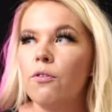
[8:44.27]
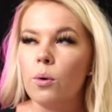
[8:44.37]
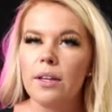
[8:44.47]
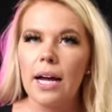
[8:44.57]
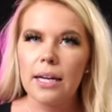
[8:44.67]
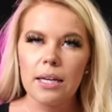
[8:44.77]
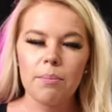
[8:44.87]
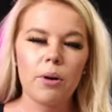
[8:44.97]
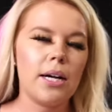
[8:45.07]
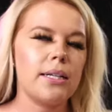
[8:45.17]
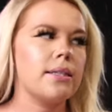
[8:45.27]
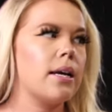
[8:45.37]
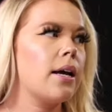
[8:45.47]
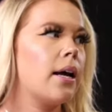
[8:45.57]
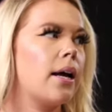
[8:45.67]
for that heat press.
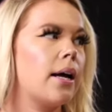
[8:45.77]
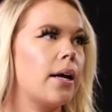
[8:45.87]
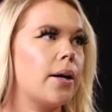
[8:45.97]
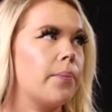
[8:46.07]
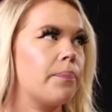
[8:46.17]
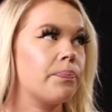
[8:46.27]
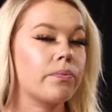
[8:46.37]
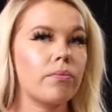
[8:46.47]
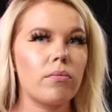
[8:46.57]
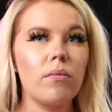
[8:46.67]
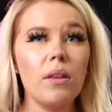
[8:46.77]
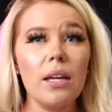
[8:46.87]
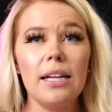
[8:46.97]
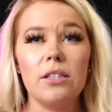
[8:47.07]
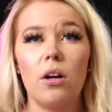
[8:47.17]
Um,
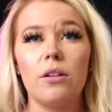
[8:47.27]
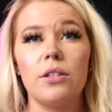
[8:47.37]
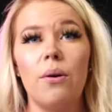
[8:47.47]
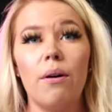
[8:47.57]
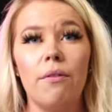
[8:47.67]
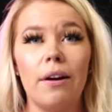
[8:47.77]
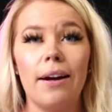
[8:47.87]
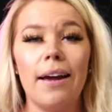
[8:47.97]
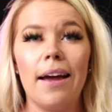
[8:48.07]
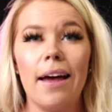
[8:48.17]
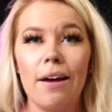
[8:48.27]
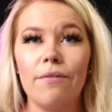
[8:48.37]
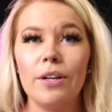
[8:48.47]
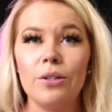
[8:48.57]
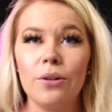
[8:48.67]
it's also a very
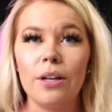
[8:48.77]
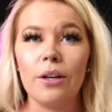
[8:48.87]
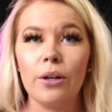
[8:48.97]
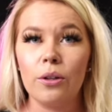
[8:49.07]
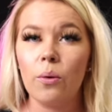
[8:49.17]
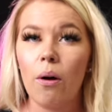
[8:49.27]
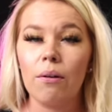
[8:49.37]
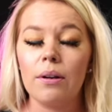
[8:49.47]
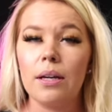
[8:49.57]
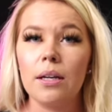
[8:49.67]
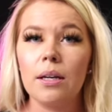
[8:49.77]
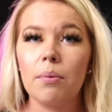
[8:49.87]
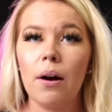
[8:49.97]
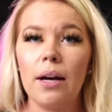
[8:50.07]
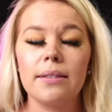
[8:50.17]
heavy duty, good quality
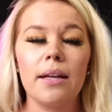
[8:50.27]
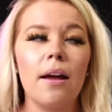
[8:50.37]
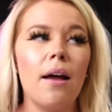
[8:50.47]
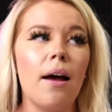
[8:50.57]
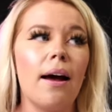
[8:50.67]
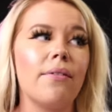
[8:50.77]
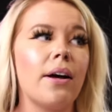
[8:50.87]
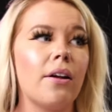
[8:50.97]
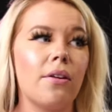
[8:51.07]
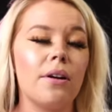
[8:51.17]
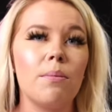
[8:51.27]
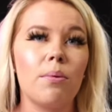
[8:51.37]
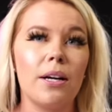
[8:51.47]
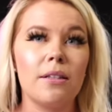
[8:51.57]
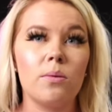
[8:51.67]
heat press. I've had other heat
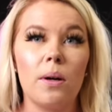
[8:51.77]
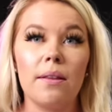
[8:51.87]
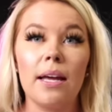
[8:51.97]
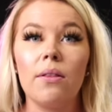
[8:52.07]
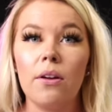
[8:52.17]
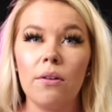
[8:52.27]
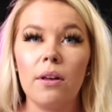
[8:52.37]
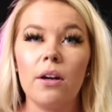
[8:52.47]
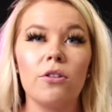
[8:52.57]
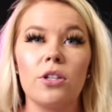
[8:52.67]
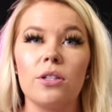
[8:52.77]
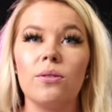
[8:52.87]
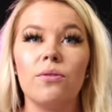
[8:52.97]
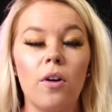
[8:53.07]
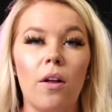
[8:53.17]
presses where they literally are
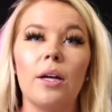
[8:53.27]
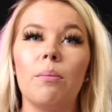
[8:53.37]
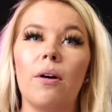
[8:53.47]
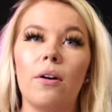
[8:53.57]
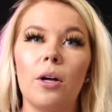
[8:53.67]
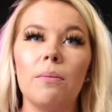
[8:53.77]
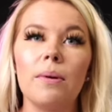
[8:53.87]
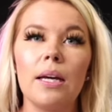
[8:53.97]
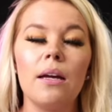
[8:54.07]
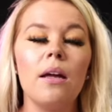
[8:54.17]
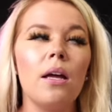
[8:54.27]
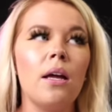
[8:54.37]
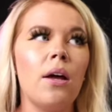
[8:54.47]
just falling apart on me